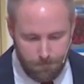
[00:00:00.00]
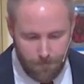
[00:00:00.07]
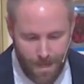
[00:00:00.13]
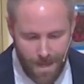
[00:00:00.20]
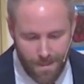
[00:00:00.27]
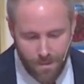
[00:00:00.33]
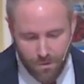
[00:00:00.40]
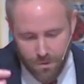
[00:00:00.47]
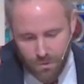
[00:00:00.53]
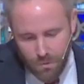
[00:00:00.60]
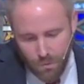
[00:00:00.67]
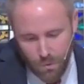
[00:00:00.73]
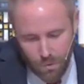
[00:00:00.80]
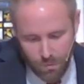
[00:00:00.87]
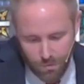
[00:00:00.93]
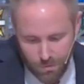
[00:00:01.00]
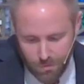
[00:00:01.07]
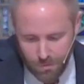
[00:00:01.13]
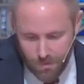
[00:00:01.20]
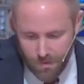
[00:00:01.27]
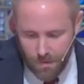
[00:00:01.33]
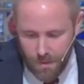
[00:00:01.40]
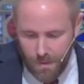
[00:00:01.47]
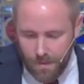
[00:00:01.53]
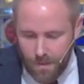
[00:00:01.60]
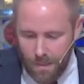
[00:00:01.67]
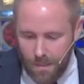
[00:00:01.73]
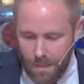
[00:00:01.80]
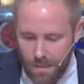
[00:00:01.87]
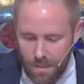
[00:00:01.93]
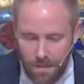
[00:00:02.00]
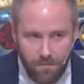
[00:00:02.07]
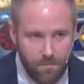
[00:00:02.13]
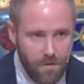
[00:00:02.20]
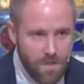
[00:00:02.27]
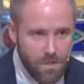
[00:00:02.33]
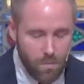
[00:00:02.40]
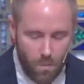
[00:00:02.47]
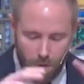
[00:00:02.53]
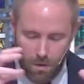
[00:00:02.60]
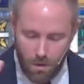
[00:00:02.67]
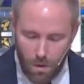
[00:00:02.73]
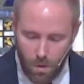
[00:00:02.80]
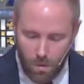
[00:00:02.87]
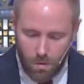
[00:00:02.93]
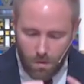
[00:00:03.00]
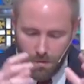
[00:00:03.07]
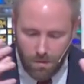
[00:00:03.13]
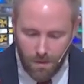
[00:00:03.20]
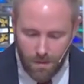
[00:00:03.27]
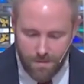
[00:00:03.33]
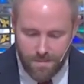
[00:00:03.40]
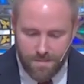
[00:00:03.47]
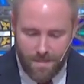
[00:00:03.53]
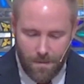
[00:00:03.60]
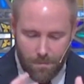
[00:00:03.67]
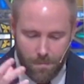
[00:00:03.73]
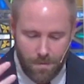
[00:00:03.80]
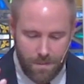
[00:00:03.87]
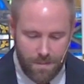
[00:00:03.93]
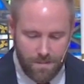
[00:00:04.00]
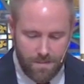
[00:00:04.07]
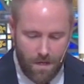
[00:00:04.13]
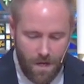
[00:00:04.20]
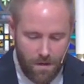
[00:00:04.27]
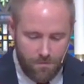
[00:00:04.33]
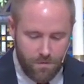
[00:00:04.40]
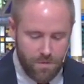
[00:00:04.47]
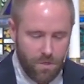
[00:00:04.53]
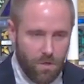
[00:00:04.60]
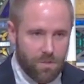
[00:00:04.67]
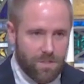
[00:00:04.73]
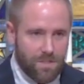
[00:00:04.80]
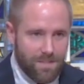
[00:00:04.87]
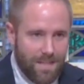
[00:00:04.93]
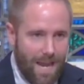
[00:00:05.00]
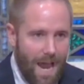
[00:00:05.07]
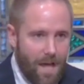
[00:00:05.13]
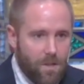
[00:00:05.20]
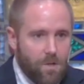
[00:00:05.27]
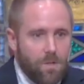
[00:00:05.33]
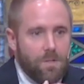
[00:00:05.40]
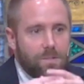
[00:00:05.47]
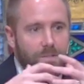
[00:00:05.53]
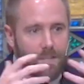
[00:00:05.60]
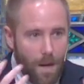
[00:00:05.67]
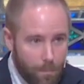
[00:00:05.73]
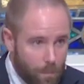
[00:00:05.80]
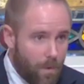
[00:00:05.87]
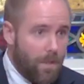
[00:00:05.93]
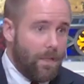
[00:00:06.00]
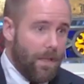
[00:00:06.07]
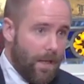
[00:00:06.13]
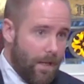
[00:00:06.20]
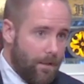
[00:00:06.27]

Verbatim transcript: and the truth that individual local assemblies of churches gather separately.